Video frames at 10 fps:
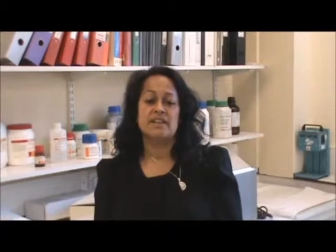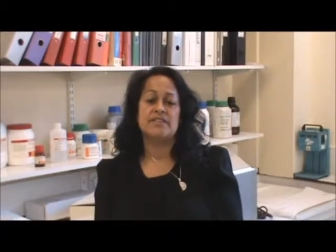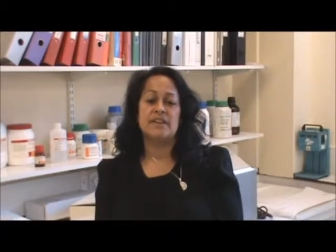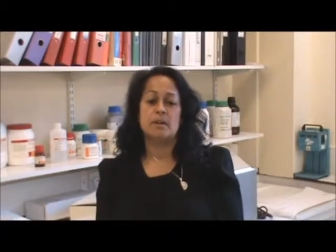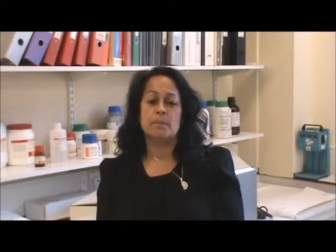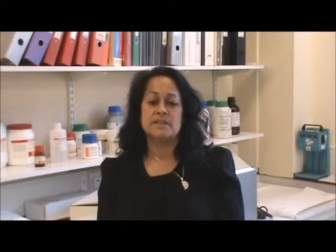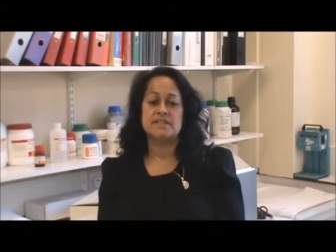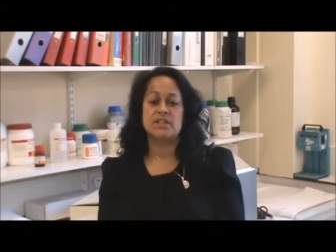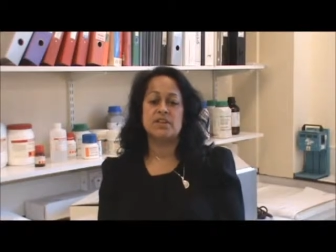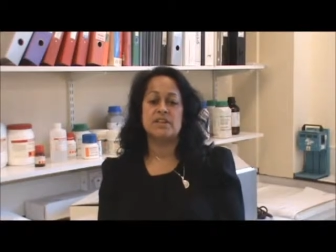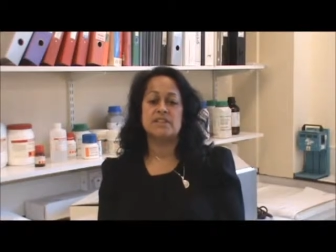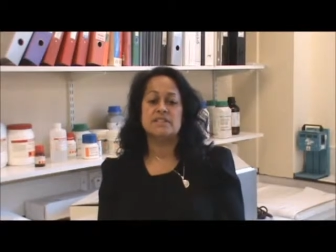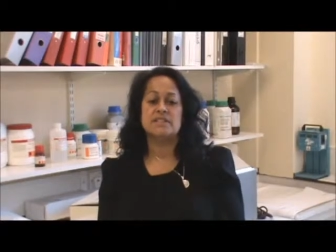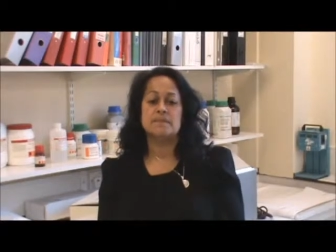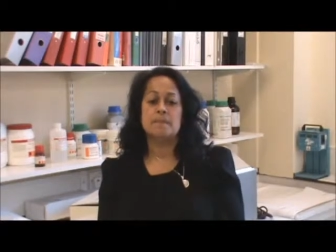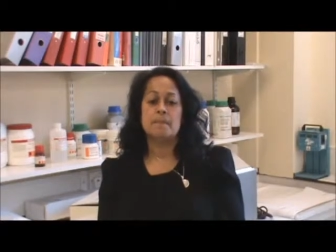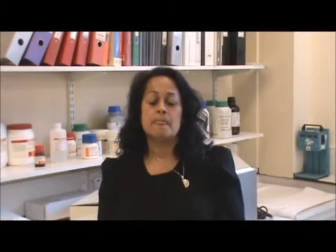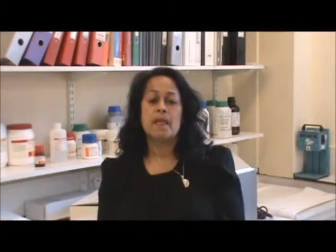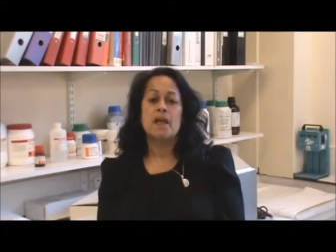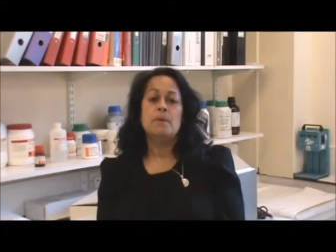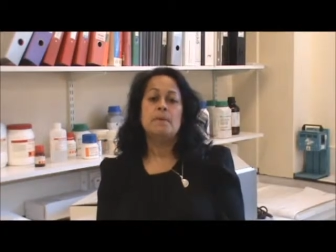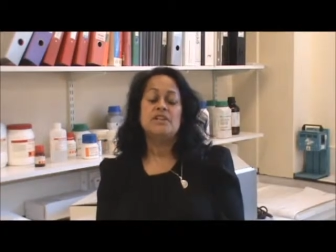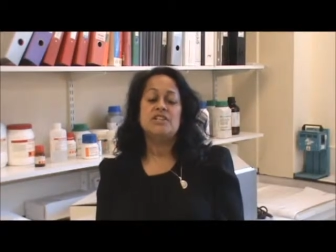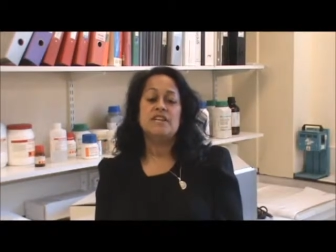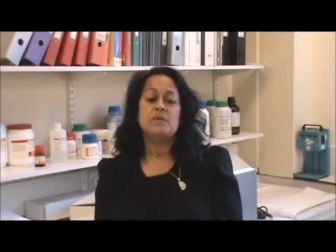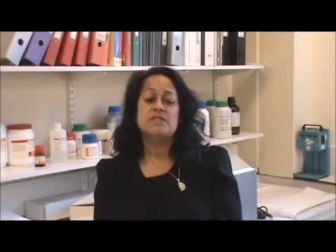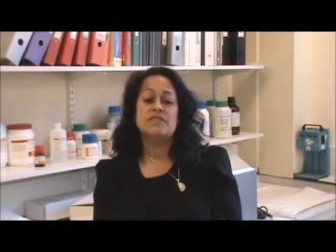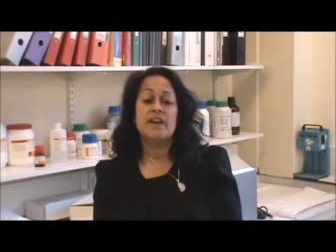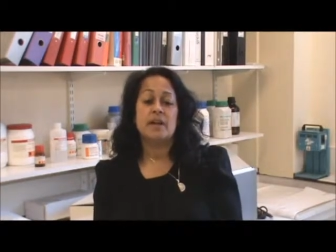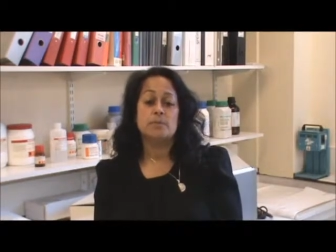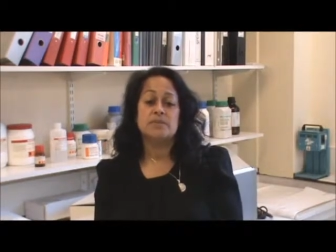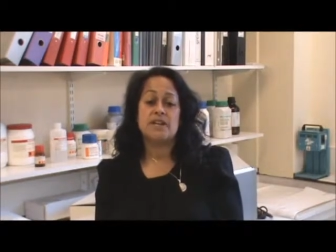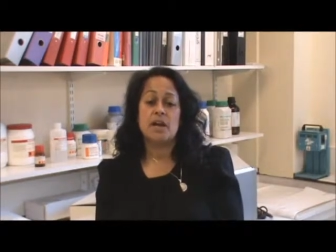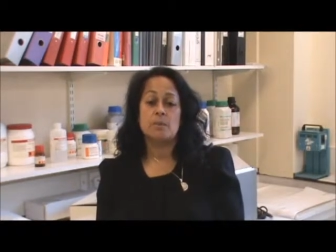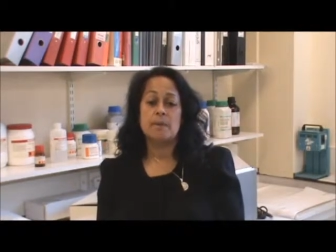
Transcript: the Fetal Medicine Unit. PGD was developed to help